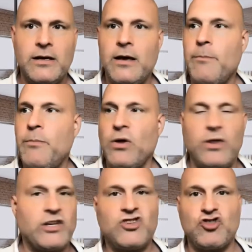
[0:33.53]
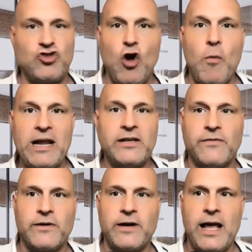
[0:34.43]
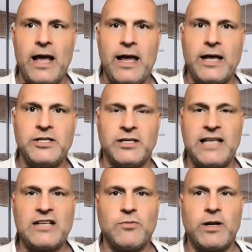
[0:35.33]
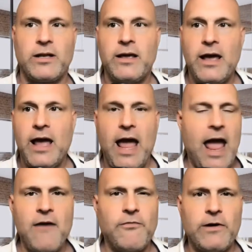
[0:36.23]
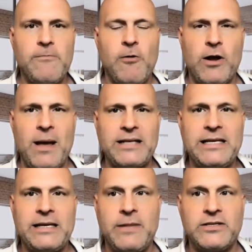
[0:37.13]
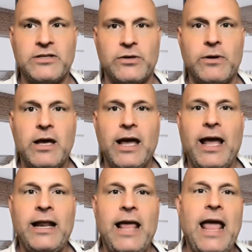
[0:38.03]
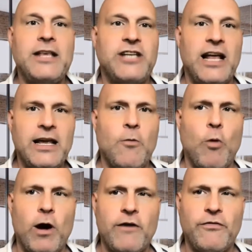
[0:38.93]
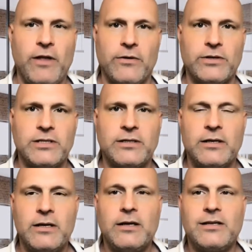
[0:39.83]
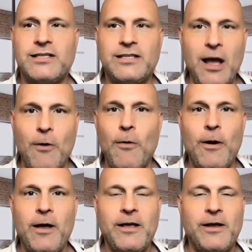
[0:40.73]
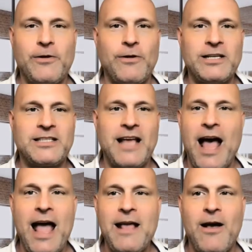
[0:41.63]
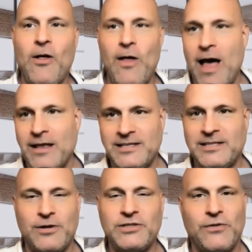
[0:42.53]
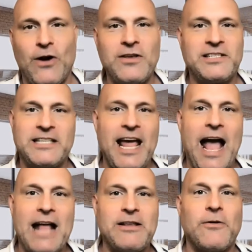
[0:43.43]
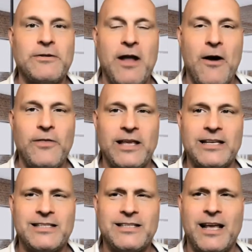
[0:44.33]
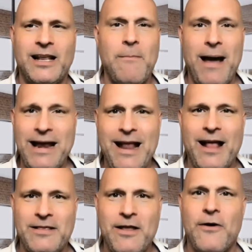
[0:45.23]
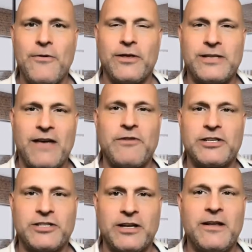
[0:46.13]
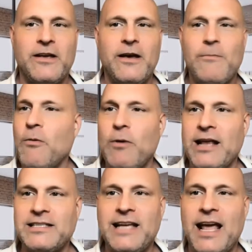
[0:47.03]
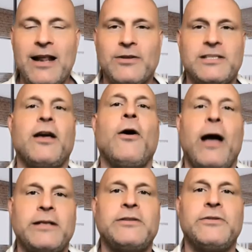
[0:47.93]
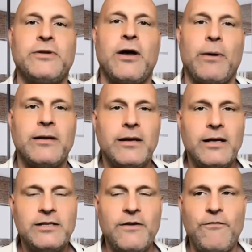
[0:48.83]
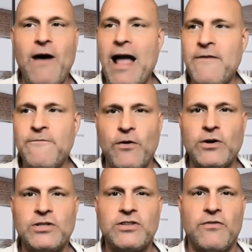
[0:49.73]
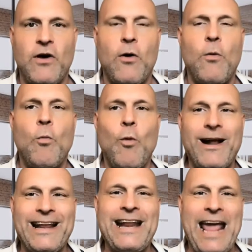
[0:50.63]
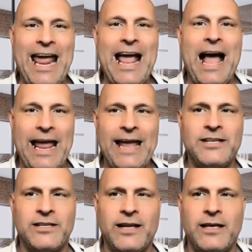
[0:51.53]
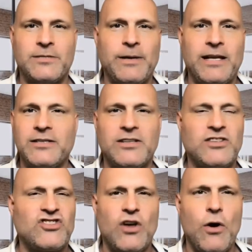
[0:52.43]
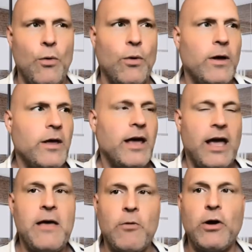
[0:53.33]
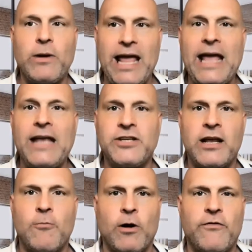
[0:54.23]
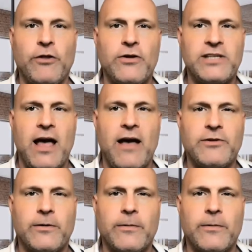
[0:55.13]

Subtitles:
building so many different AI agents. That's what everyone on my team needs to do, and agentic workflows. So, Christopher, I'll say I don't know these, and I might not know the definition, but when I say it, I'll say, oh, I do know it. Define, first of all, what an AI agent is, because it's so, and then we'll go into agentic workflows after.